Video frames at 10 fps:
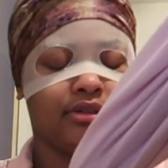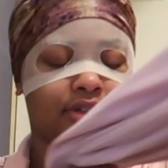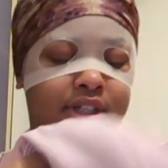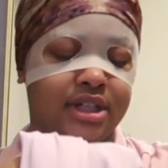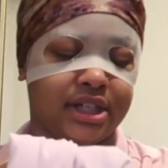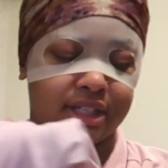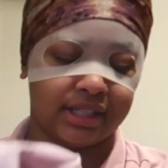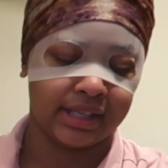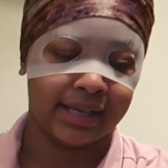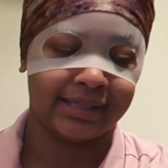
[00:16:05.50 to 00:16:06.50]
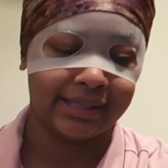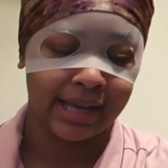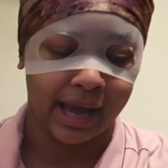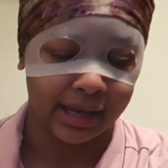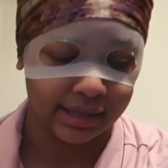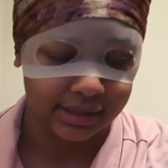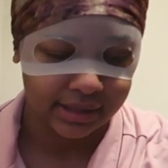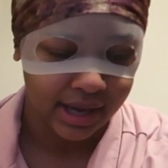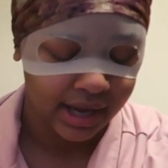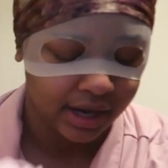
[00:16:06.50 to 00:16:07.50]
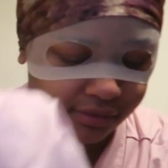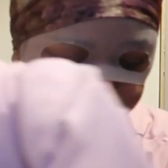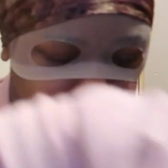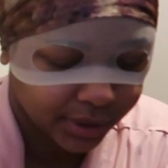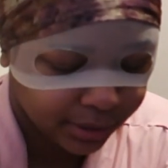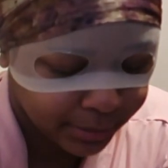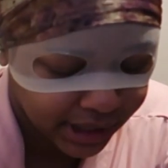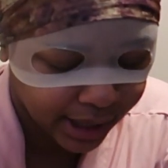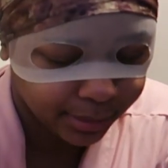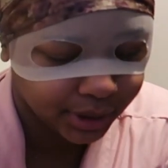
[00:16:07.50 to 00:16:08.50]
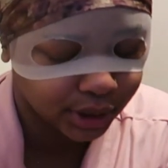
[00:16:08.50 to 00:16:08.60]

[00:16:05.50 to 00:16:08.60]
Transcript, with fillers: it on. This shit is tight. I really want to be able